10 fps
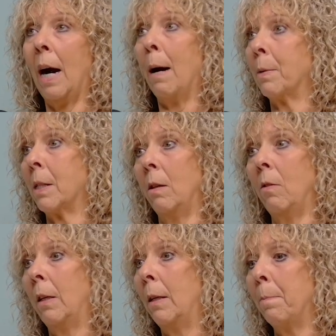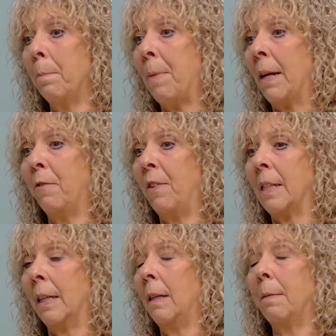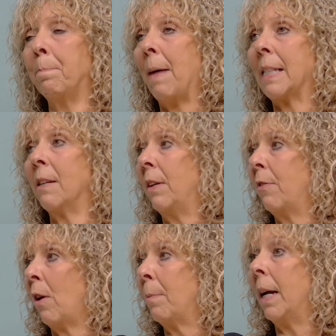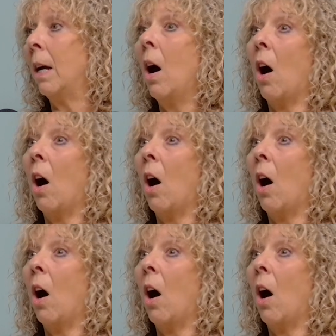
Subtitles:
absolutely benefiting massively from it.